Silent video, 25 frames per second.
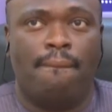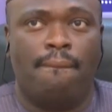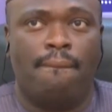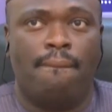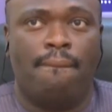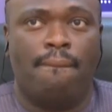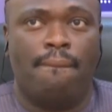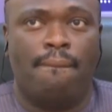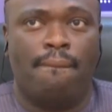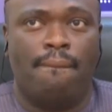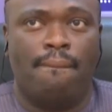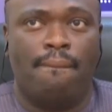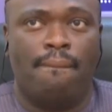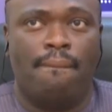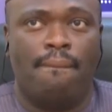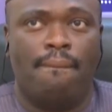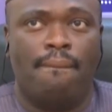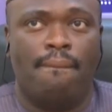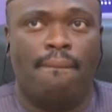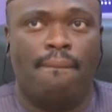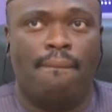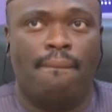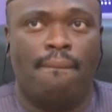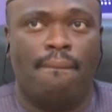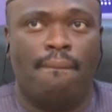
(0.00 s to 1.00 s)

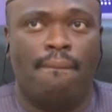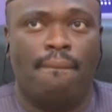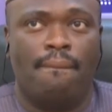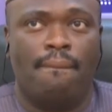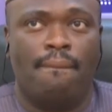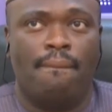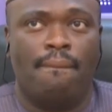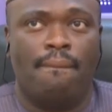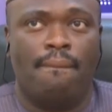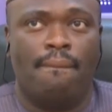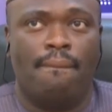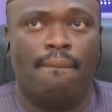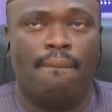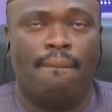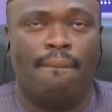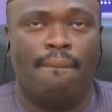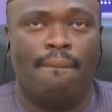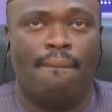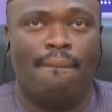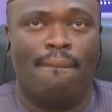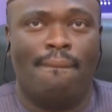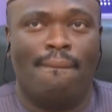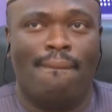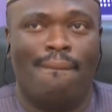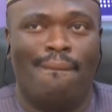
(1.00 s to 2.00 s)

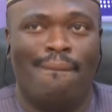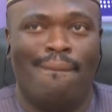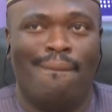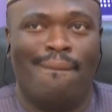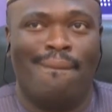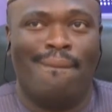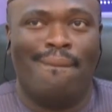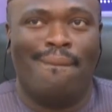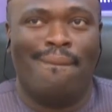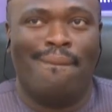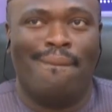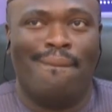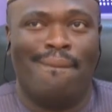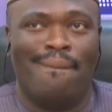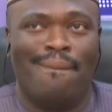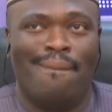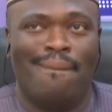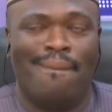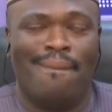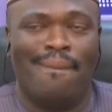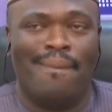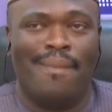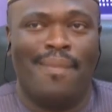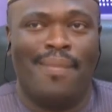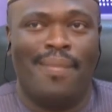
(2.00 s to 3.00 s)

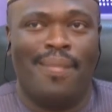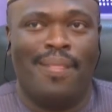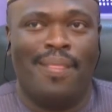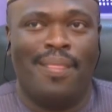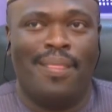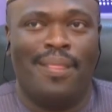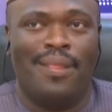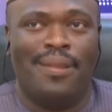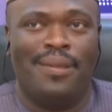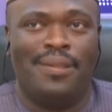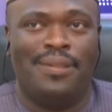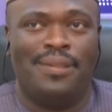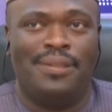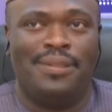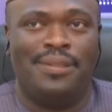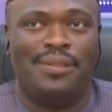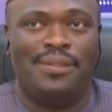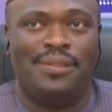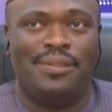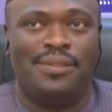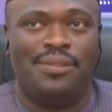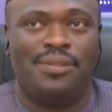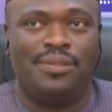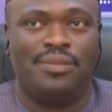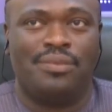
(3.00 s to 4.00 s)

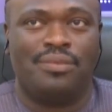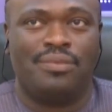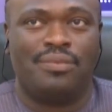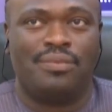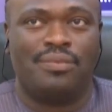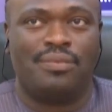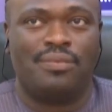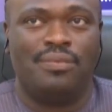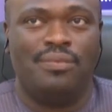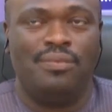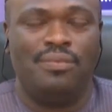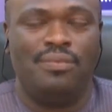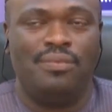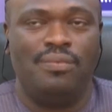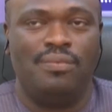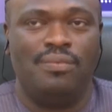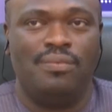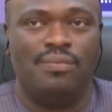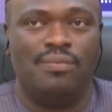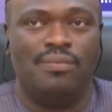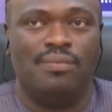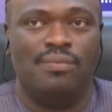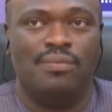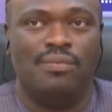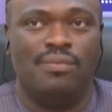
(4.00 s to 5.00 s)

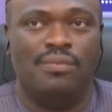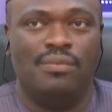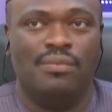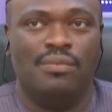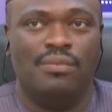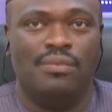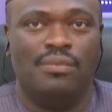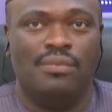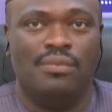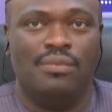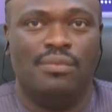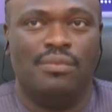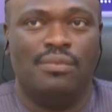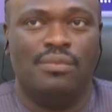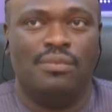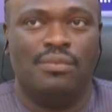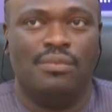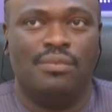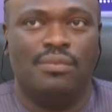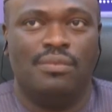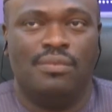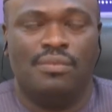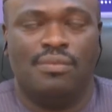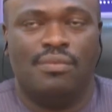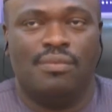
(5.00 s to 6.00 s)

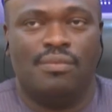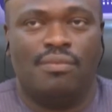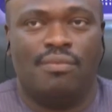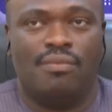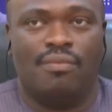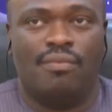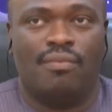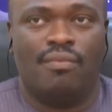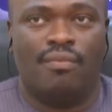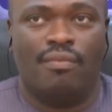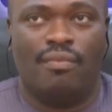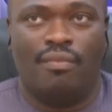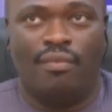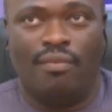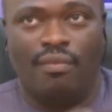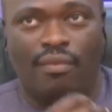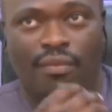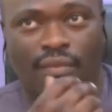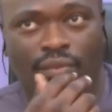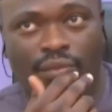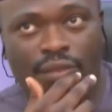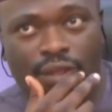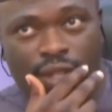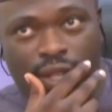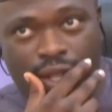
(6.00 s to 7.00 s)

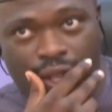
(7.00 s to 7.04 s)
[no speech]